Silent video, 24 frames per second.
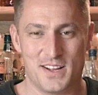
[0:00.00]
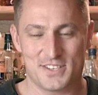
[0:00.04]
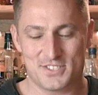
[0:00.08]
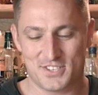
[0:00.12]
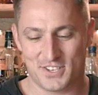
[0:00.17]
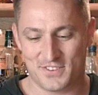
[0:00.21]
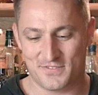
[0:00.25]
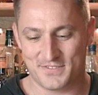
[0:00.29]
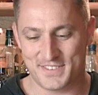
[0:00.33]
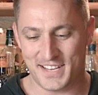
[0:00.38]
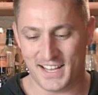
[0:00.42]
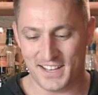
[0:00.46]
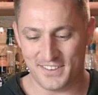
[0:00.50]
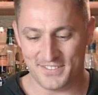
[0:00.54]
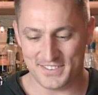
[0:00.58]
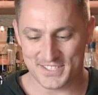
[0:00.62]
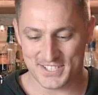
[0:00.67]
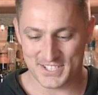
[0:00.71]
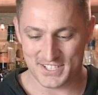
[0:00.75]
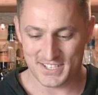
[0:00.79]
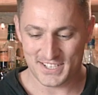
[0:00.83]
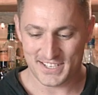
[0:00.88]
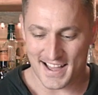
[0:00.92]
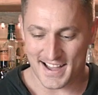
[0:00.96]
magic of
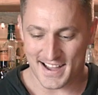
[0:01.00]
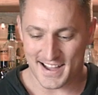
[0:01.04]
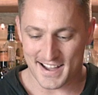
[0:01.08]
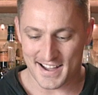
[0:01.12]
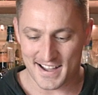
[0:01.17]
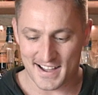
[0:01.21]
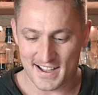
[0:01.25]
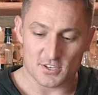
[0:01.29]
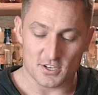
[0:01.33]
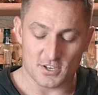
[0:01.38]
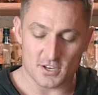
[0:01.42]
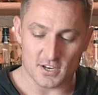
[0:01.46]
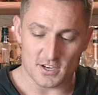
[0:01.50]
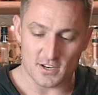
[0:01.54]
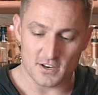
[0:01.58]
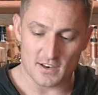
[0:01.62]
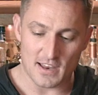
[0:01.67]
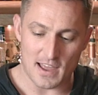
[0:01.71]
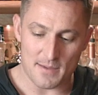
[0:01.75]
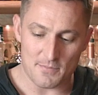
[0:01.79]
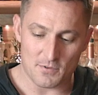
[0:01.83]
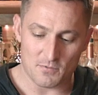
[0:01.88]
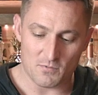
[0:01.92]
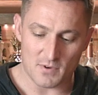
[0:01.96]
television. So you got your
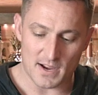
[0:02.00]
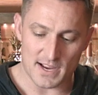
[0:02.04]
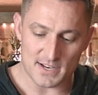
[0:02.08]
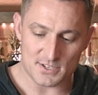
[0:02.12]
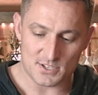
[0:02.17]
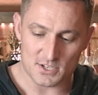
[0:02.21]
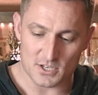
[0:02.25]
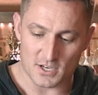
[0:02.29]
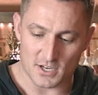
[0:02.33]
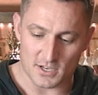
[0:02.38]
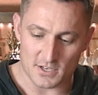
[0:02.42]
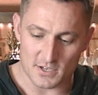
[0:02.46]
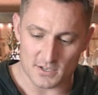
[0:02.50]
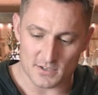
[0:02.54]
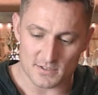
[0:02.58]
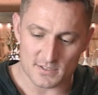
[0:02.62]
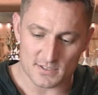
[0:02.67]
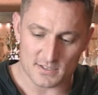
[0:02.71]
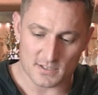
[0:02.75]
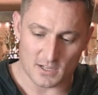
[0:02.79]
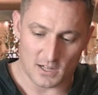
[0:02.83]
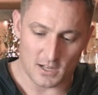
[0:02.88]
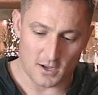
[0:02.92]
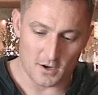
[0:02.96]
lemon wedge, you got your
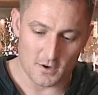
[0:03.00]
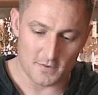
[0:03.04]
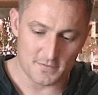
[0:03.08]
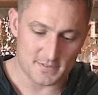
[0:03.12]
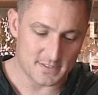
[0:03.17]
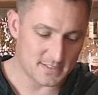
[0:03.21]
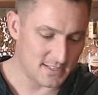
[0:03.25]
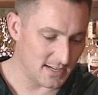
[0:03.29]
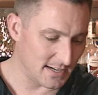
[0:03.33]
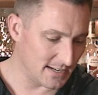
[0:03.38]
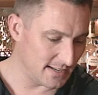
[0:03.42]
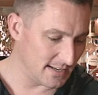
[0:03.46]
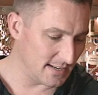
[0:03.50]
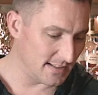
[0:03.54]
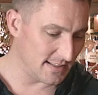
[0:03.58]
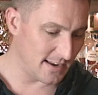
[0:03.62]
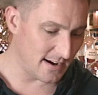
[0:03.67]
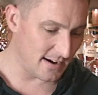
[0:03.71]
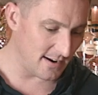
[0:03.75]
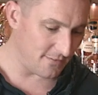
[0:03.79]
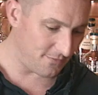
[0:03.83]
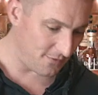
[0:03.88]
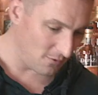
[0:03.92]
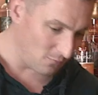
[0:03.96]
cloves studded in
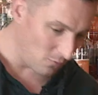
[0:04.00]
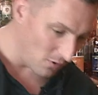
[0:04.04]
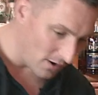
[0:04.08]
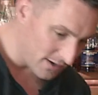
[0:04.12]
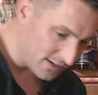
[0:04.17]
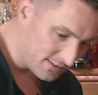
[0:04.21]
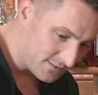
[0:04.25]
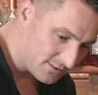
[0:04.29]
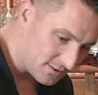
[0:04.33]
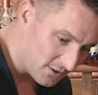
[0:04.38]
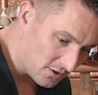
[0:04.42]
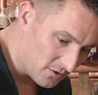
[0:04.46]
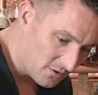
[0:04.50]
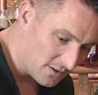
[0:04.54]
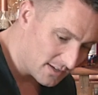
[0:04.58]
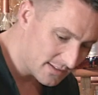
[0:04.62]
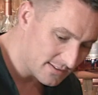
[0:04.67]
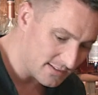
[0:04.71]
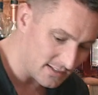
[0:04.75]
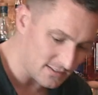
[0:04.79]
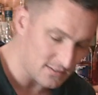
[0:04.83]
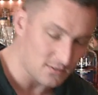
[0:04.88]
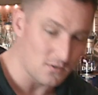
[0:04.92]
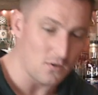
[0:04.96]
there. If you wanted to,
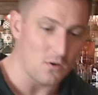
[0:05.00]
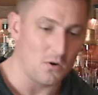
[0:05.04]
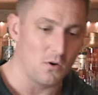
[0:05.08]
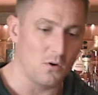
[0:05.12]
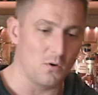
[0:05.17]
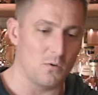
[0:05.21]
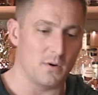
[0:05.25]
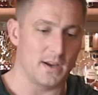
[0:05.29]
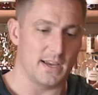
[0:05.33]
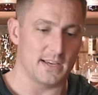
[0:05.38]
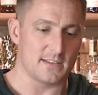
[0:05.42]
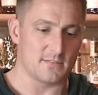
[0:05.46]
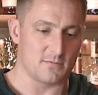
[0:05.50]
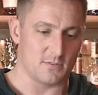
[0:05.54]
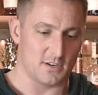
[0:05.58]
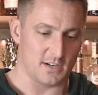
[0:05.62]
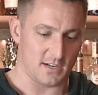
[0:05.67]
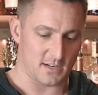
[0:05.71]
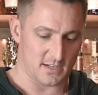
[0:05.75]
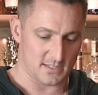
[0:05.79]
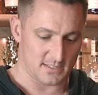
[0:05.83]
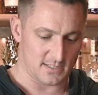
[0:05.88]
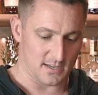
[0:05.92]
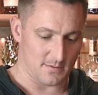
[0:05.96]
it doesn't always
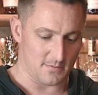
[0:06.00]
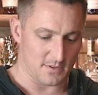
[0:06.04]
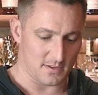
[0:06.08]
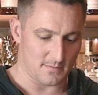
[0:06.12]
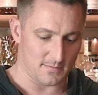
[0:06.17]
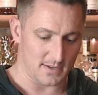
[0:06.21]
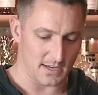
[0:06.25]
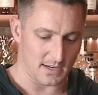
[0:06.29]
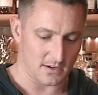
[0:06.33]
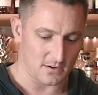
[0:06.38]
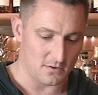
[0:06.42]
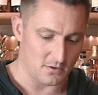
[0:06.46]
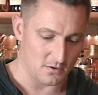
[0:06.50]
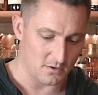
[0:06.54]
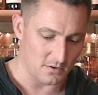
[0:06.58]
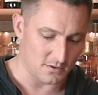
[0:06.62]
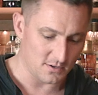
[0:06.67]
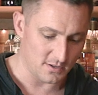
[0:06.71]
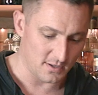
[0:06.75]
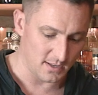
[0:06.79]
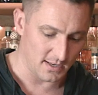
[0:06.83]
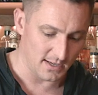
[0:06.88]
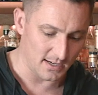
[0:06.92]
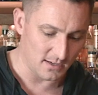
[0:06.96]
work because some of them get caught
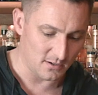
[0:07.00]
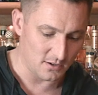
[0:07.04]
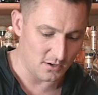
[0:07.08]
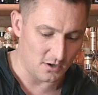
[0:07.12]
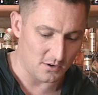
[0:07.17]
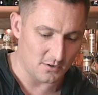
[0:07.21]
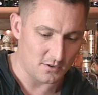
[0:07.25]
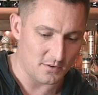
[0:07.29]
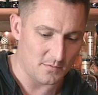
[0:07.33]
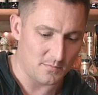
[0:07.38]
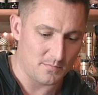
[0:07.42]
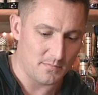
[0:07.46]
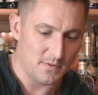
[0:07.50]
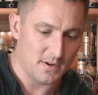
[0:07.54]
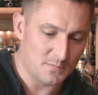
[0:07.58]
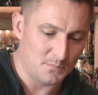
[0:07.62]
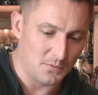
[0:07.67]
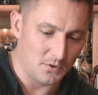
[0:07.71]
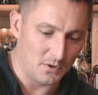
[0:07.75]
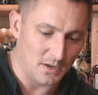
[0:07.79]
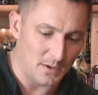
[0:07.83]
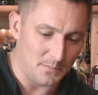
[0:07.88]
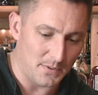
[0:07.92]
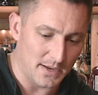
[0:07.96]
in the little yonder
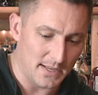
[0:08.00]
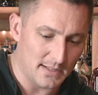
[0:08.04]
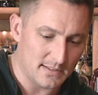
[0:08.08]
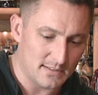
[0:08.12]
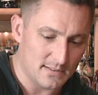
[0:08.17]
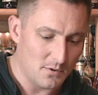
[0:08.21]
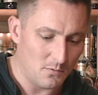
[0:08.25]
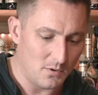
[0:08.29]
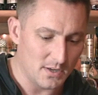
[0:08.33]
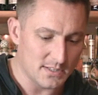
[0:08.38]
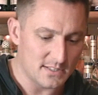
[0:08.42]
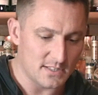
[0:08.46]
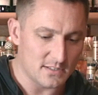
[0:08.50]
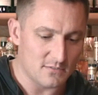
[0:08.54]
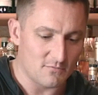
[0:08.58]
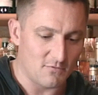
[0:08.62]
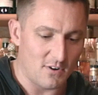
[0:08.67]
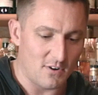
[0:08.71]
spoolie bits. But once it's